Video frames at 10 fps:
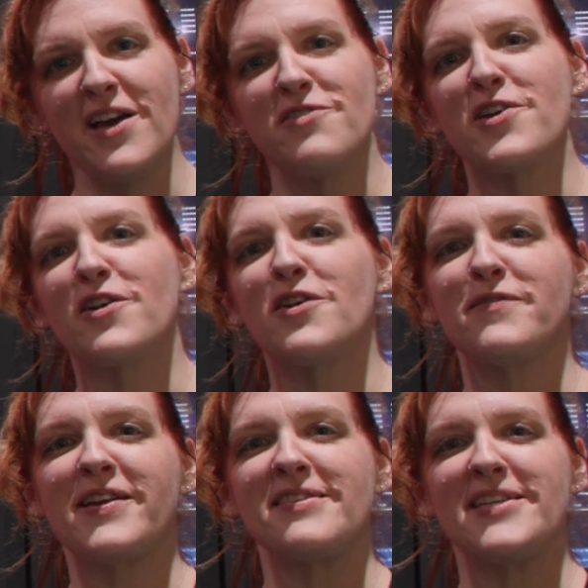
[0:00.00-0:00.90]
Generative
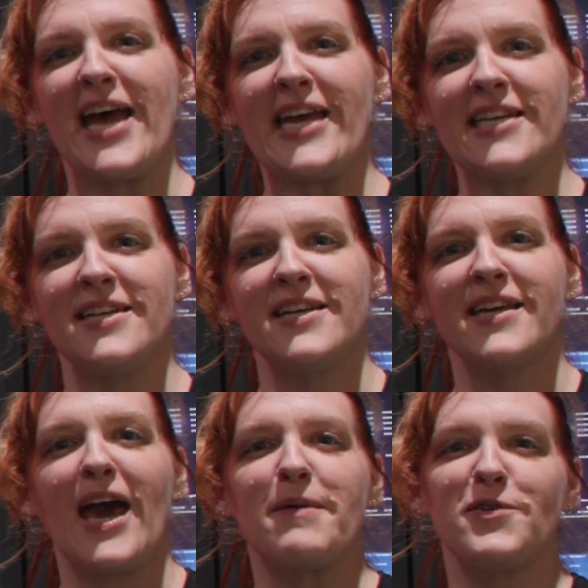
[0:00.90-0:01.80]
Extend,
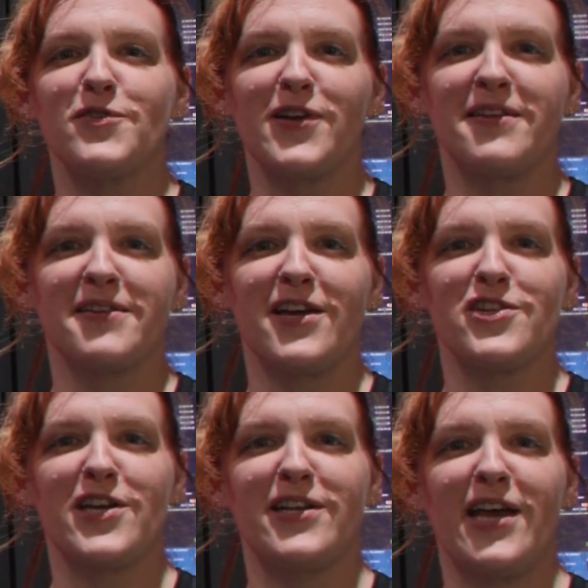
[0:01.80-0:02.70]
Caption
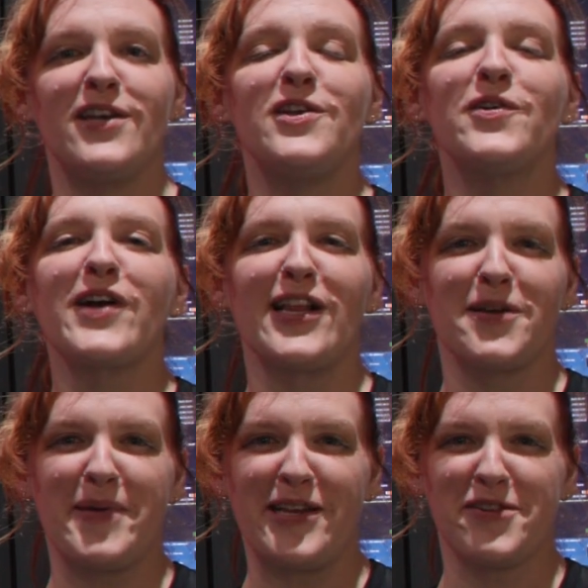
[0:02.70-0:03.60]
Translation, and new color
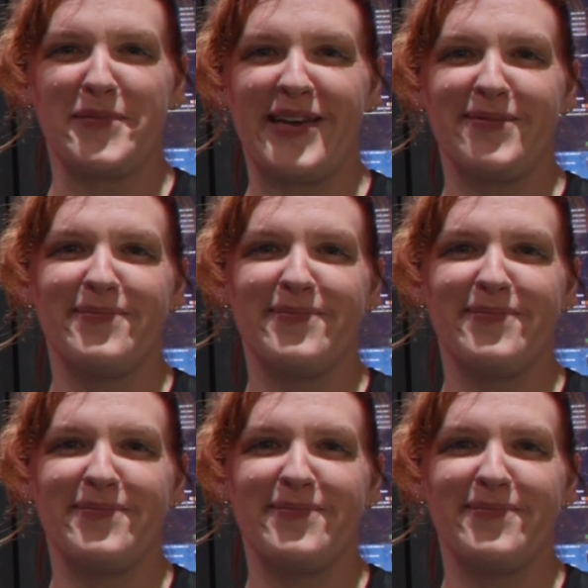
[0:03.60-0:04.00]
management.